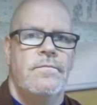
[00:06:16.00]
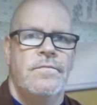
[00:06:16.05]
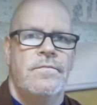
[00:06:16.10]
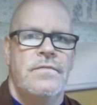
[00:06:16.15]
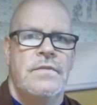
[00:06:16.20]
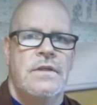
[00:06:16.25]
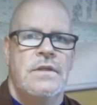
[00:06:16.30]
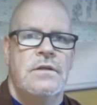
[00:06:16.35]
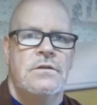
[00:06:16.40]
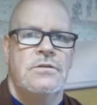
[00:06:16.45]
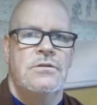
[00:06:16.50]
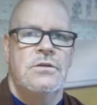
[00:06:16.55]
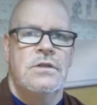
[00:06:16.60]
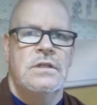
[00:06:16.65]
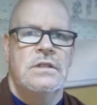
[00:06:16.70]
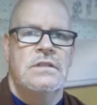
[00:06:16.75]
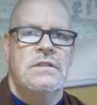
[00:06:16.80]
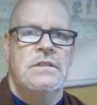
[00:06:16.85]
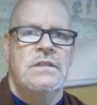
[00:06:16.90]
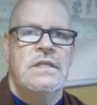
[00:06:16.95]
as you can
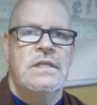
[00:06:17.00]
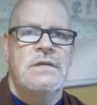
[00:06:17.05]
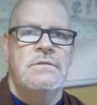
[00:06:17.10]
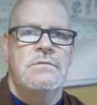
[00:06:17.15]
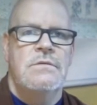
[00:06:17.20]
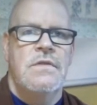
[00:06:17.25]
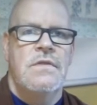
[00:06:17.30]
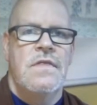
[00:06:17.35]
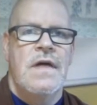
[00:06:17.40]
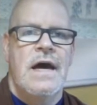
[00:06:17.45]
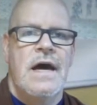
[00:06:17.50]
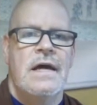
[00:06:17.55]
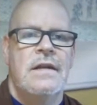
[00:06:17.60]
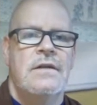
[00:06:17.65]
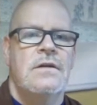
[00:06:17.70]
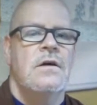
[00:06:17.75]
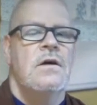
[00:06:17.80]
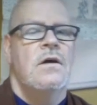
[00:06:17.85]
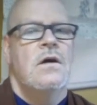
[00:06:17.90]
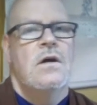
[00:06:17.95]
see with that,
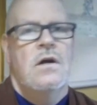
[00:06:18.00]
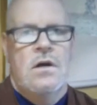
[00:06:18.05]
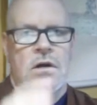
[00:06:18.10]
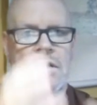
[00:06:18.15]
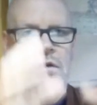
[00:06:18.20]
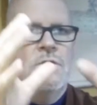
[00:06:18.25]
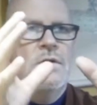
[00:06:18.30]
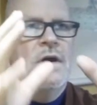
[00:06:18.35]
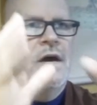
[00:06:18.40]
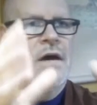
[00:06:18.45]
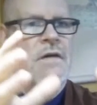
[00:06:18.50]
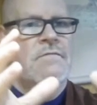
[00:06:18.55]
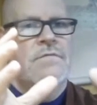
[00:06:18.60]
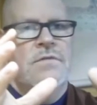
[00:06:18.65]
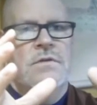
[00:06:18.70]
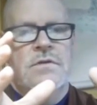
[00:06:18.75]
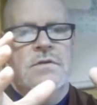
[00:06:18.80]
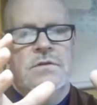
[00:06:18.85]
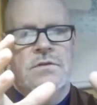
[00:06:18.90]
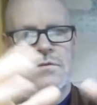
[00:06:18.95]
you have
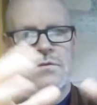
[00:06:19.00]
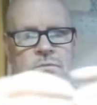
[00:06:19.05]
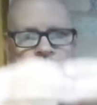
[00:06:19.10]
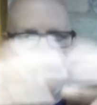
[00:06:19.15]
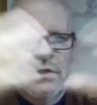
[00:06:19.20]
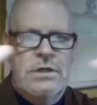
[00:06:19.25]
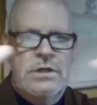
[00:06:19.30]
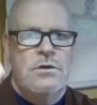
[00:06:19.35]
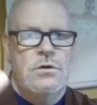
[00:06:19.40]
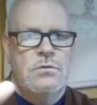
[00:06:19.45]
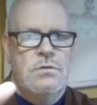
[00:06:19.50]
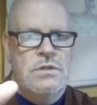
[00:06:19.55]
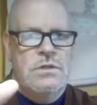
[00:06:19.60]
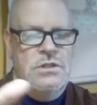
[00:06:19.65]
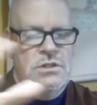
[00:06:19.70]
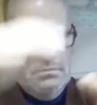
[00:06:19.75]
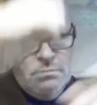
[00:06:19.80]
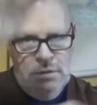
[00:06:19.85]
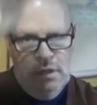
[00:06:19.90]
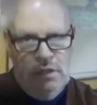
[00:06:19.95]
this ringu, which is a
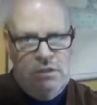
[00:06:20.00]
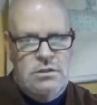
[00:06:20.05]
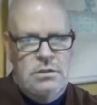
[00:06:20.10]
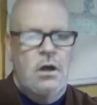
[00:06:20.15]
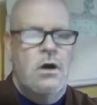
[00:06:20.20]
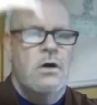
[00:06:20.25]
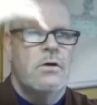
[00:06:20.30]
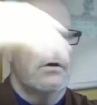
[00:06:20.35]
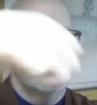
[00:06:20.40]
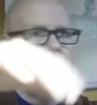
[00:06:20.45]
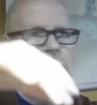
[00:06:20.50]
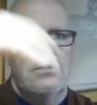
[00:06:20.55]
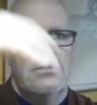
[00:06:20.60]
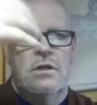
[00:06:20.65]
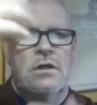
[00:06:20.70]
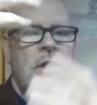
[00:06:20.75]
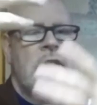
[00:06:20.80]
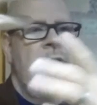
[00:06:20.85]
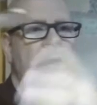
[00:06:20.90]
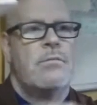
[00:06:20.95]
much longer, it's a
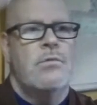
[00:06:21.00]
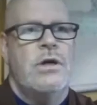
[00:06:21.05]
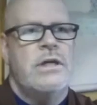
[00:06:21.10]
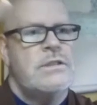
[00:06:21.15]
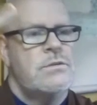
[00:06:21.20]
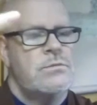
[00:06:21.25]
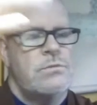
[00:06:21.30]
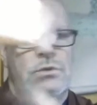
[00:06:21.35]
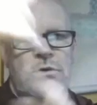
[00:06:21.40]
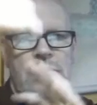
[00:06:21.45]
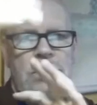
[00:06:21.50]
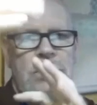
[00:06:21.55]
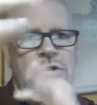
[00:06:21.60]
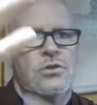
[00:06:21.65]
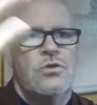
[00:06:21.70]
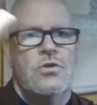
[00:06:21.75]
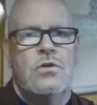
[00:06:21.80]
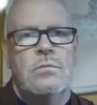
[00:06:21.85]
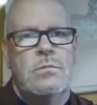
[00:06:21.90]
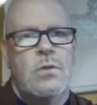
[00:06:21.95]
collaboration between
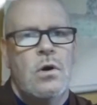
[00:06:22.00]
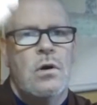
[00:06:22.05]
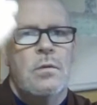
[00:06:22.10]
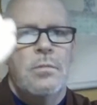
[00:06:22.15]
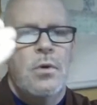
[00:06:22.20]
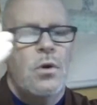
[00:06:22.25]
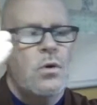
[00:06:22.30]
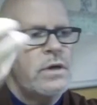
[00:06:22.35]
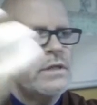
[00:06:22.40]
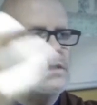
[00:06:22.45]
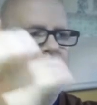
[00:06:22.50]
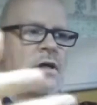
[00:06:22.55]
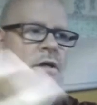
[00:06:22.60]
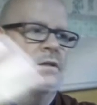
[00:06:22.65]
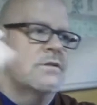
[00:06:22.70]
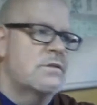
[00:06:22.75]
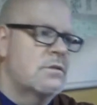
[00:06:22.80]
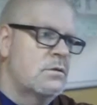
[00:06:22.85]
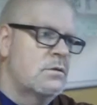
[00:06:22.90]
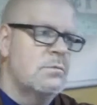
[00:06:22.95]
2 or more poets,
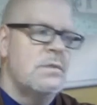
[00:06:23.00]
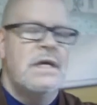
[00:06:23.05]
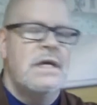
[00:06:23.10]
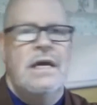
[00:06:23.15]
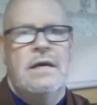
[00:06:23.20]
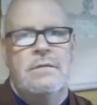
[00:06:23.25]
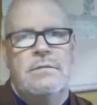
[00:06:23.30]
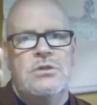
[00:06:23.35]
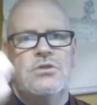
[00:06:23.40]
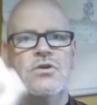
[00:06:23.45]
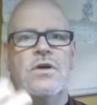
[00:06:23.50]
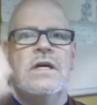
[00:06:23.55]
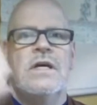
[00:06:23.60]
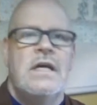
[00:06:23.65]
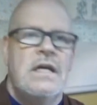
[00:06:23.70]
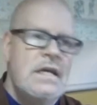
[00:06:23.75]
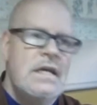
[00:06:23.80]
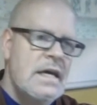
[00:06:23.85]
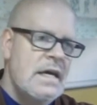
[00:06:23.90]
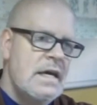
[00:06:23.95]
also became a drinking
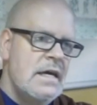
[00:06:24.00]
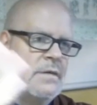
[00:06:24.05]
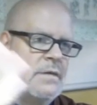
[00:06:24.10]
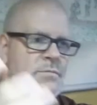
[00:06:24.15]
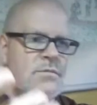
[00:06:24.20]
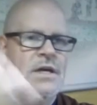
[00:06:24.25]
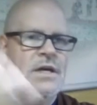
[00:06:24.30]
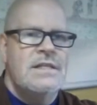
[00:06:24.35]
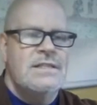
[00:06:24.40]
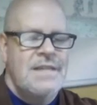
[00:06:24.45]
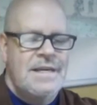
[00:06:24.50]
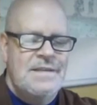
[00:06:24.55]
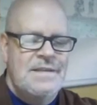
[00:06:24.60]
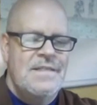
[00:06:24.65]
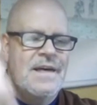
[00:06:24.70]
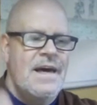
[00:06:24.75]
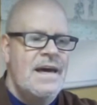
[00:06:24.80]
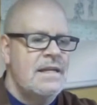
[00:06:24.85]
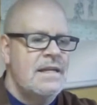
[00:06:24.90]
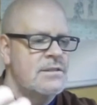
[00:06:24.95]
game, things like
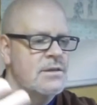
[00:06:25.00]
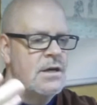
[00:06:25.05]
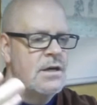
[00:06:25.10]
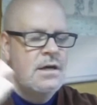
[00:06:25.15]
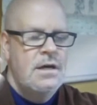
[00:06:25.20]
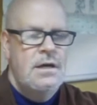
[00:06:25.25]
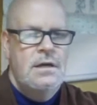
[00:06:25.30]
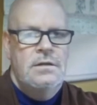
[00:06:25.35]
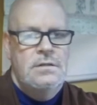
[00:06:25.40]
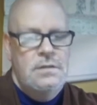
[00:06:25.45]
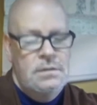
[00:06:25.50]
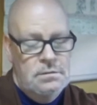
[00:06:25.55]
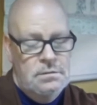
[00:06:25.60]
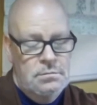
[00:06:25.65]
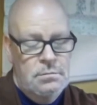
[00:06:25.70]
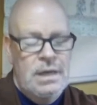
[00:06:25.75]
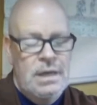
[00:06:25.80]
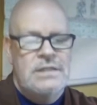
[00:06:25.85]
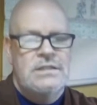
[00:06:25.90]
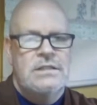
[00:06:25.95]
that.
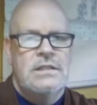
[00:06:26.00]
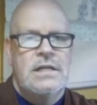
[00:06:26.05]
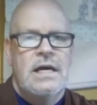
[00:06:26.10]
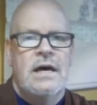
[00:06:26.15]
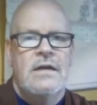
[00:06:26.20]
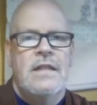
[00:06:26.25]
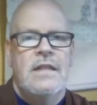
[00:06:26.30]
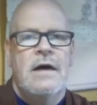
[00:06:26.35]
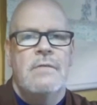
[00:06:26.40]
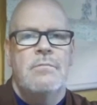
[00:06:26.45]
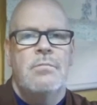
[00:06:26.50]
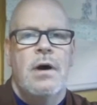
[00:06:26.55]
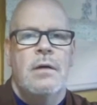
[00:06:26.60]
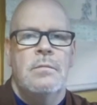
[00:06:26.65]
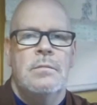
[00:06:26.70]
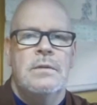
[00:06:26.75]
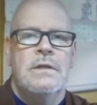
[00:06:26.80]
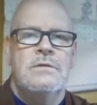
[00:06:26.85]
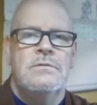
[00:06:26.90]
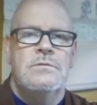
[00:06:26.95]
Imagine how that
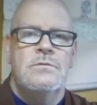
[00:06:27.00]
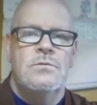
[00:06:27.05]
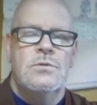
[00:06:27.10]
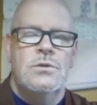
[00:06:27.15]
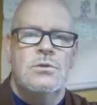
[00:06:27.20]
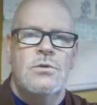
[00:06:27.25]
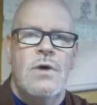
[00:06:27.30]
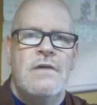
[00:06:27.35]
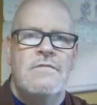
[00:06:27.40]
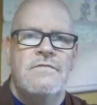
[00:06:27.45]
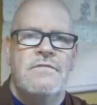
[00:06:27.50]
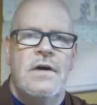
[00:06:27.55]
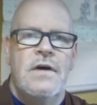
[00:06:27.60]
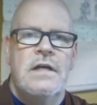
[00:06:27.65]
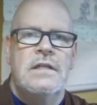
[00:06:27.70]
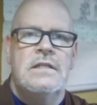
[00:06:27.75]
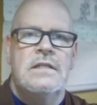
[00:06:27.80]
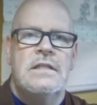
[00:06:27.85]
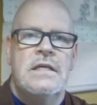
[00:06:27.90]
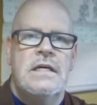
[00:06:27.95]
probably was quite fun
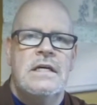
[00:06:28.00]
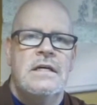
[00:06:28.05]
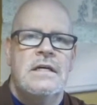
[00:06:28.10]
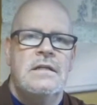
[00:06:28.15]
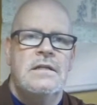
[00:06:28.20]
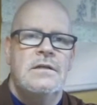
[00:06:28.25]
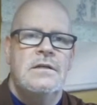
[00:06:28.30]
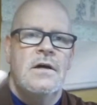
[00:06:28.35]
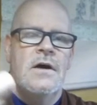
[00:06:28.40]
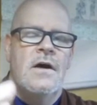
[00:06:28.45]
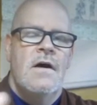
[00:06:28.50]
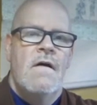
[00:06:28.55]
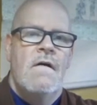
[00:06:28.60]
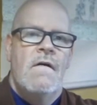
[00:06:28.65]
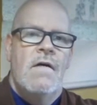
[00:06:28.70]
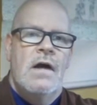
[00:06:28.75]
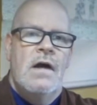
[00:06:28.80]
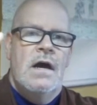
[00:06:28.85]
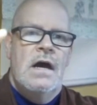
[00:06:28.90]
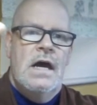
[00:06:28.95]
at the end.
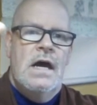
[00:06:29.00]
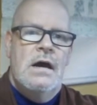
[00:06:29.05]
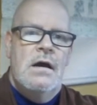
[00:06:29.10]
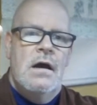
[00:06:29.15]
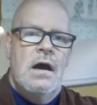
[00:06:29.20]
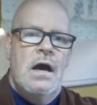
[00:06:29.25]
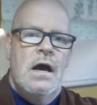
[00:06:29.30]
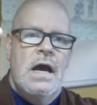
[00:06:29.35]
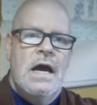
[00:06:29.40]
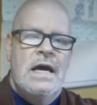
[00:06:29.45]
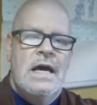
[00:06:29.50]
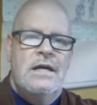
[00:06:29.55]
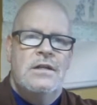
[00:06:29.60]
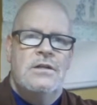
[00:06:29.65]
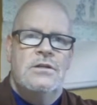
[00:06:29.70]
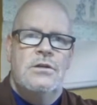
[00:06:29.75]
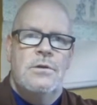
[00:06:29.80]
And